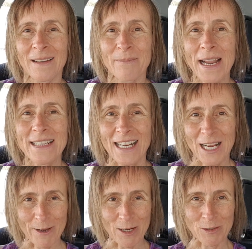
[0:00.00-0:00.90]

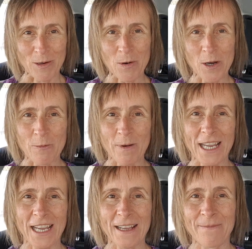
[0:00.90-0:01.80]
Basically we got to a point
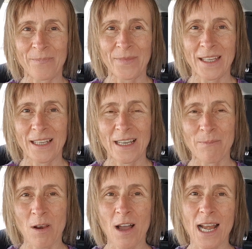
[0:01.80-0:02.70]
where
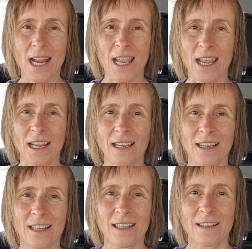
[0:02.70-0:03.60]
apply leg.
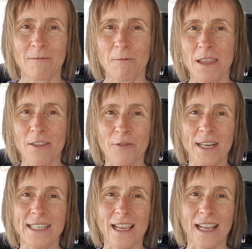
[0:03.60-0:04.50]
Within
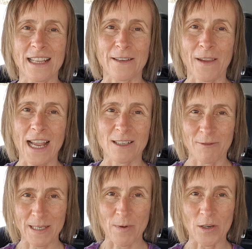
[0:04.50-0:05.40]
3 seconds, if he
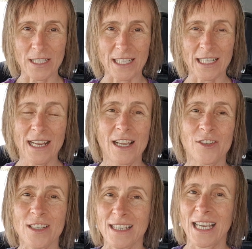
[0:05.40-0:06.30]
hasn't responded,
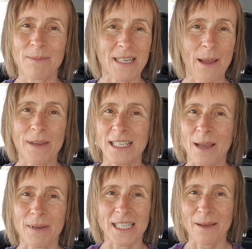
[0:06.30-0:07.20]
just keep tapping
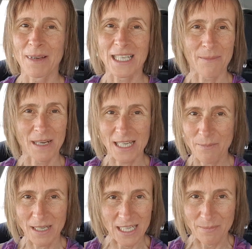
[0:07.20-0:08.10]

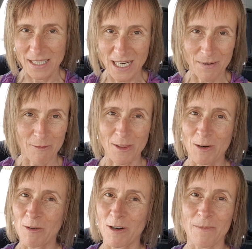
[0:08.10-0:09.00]
with the
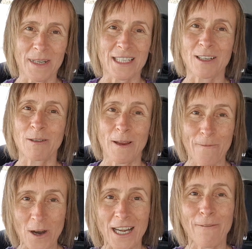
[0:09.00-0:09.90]
crop until you
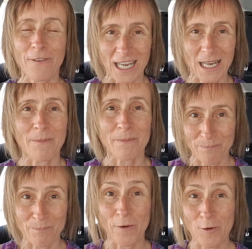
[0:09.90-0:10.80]
finally feel him
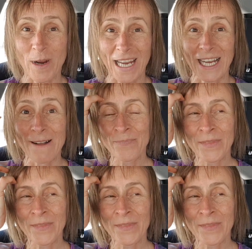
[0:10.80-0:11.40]
move quicker.